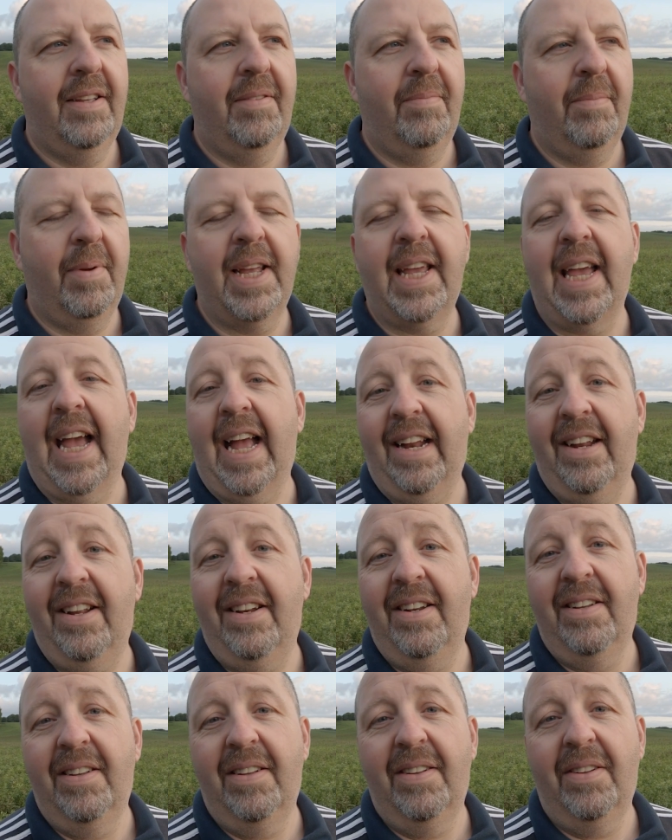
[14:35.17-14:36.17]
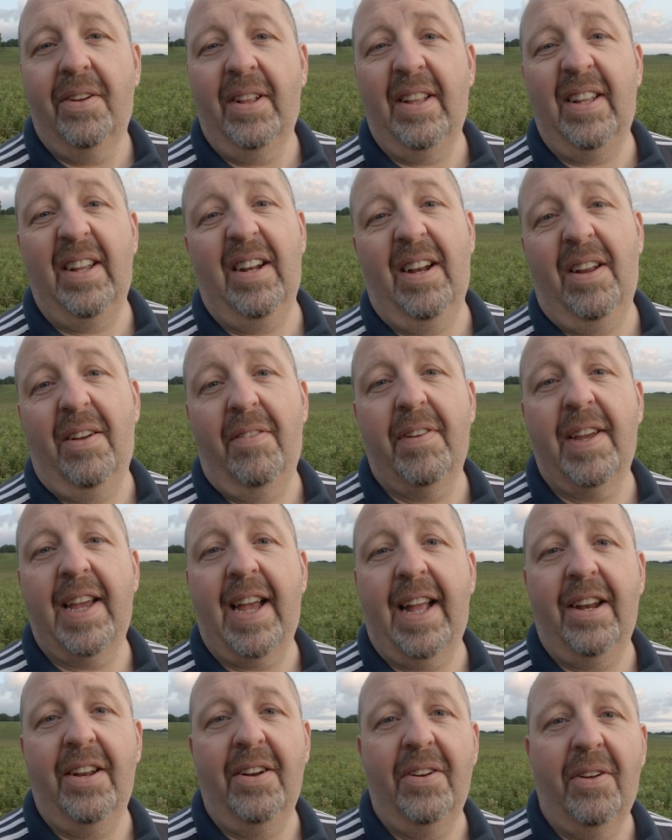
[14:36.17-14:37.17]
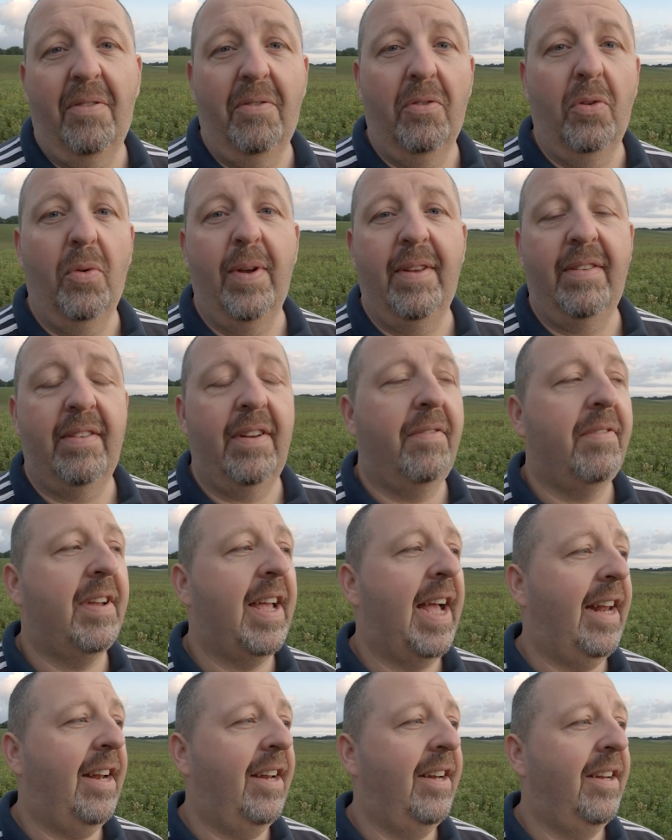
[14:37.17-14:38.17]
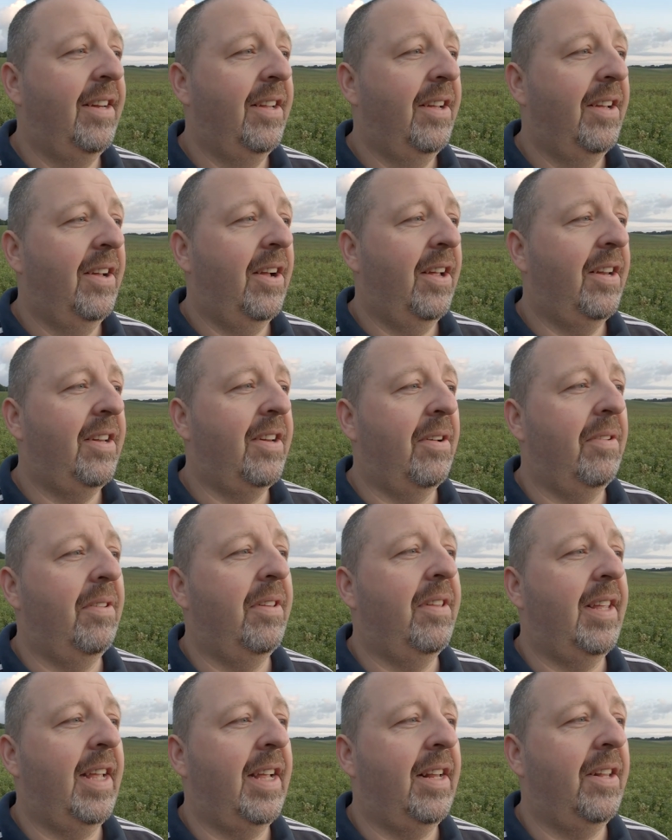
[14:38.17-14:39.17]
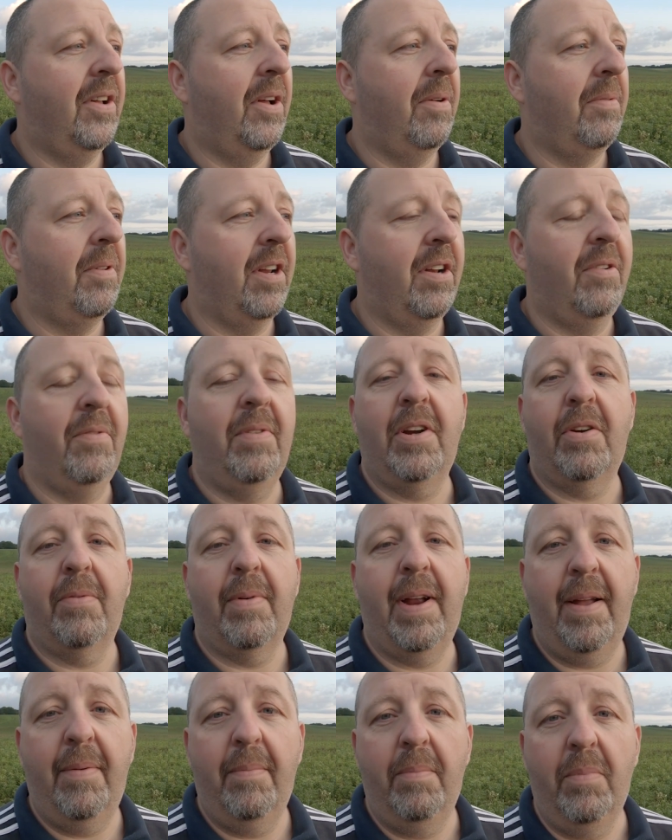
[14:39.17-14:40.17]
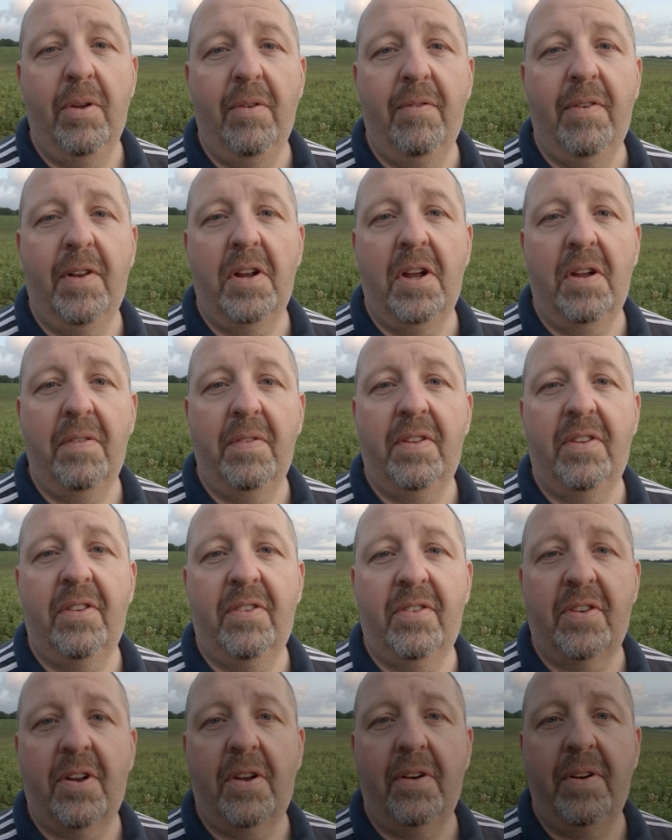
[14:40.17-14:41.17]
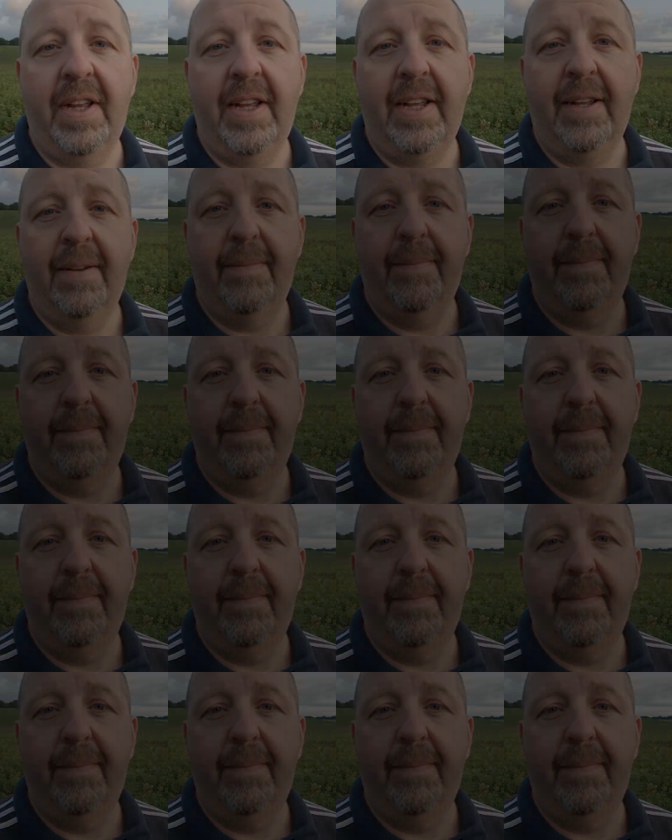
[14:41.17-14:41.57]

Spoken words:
my Canon, I did love Canon. I've always loved Canon. I don't think that I'm going to regret moving over to Sony.